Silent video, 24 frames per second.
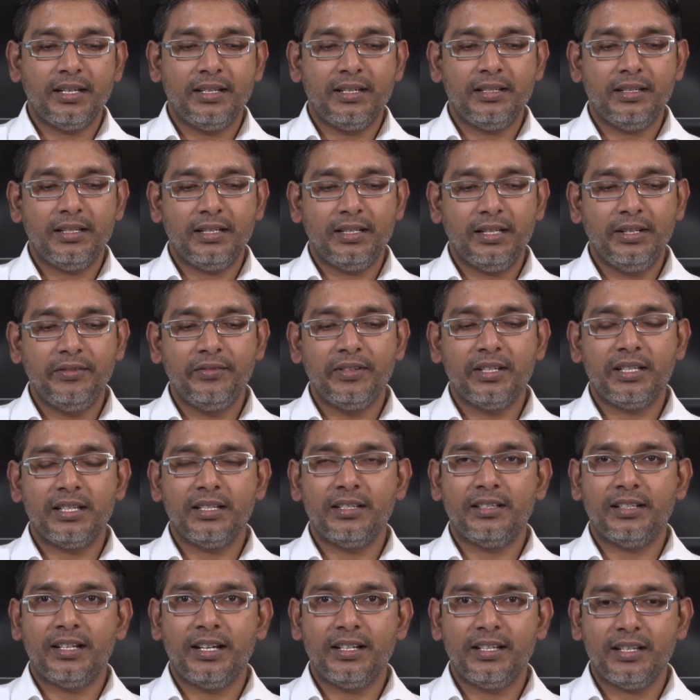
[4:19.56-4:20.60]
tenacity which
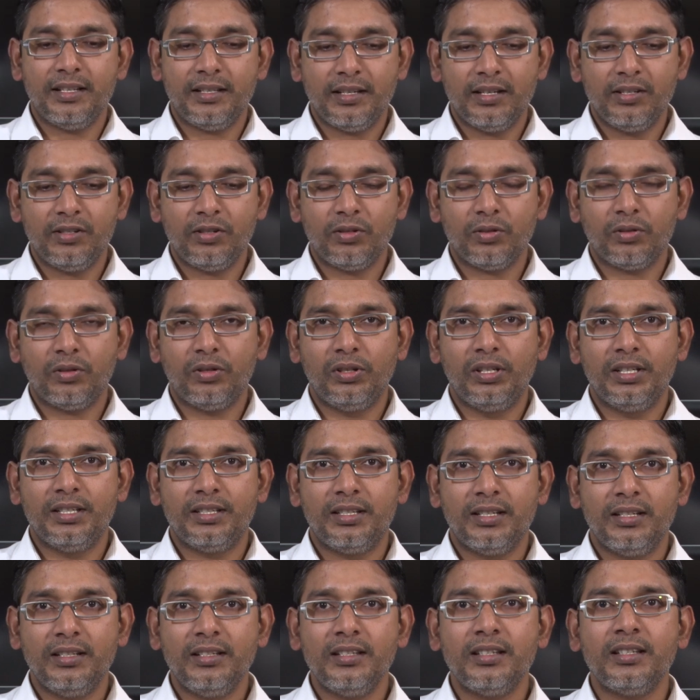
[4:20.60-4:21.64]
is resistance to
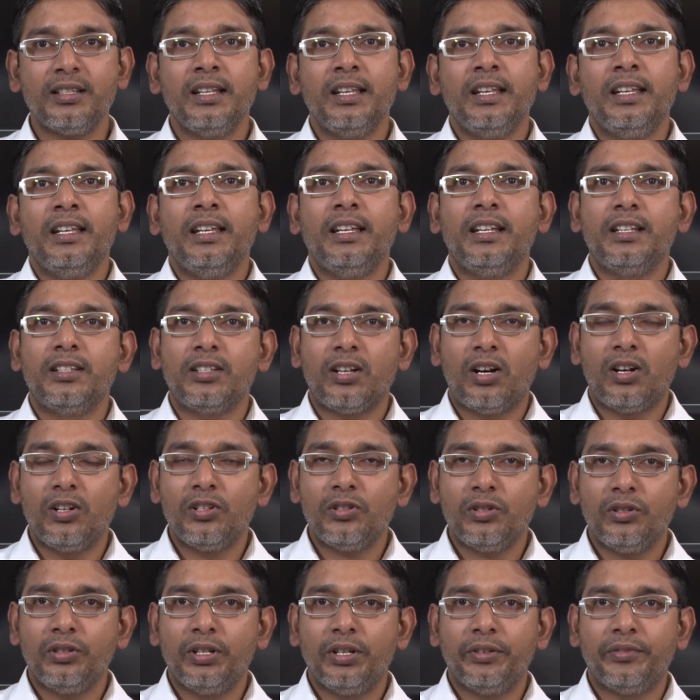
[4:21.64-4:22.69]
collisions is
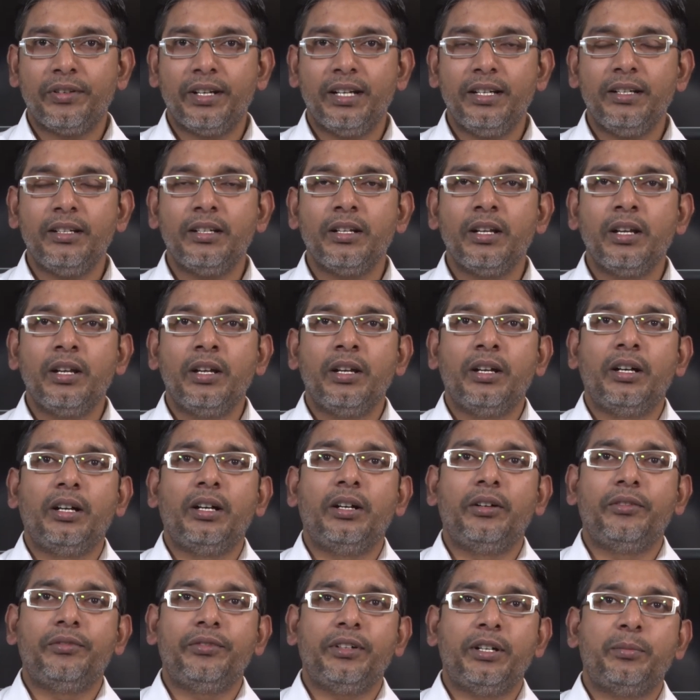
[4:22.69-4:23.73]
also different
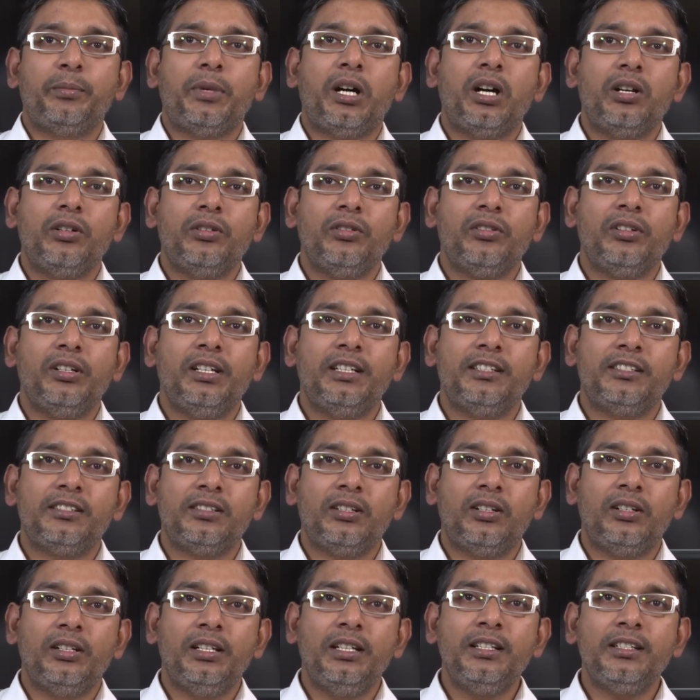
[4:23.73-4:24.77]
uh, for particulate
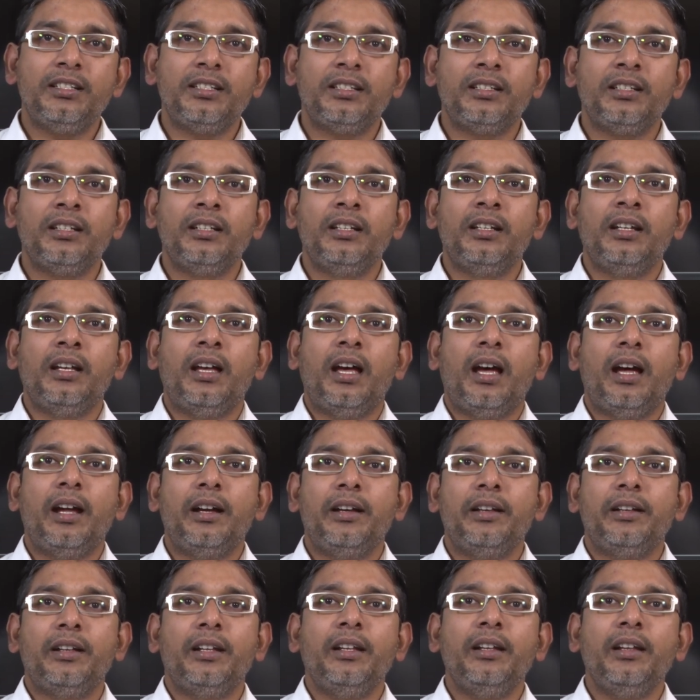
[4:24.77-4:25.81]
solids
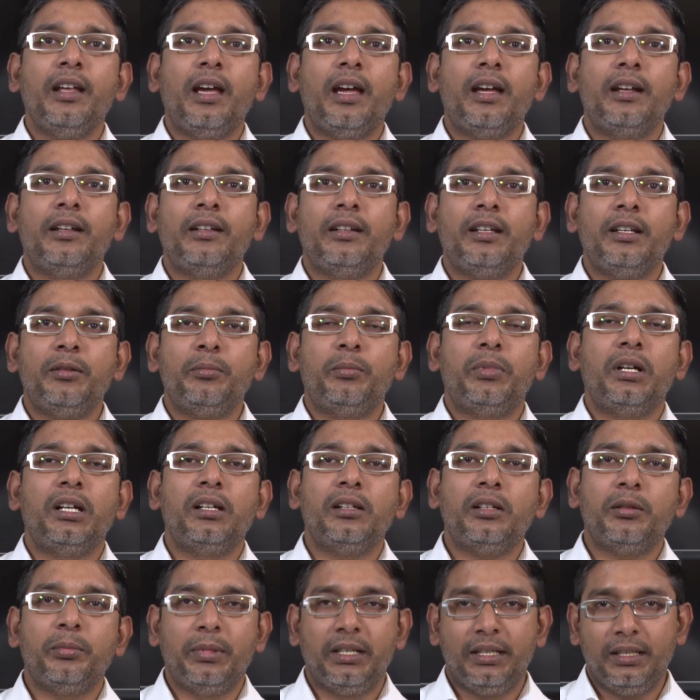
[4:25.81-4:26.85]
and, and their
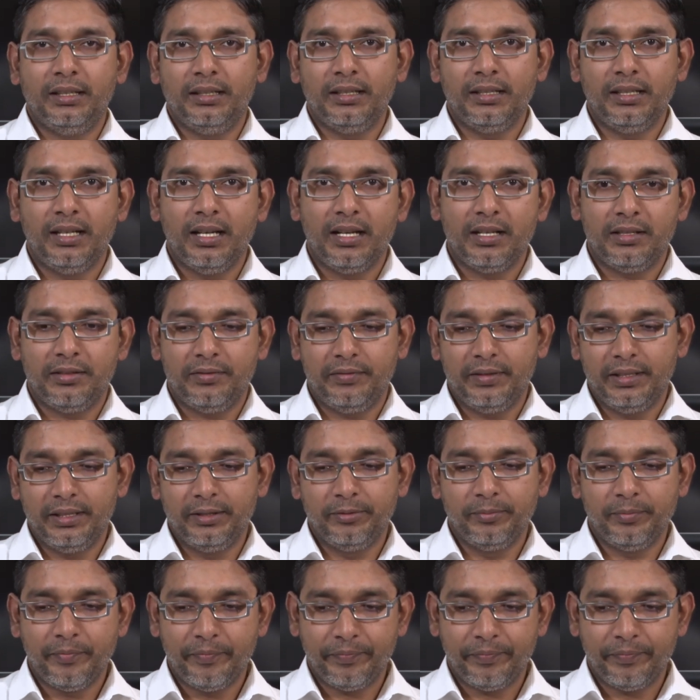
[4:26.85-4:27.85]
bulk material as well.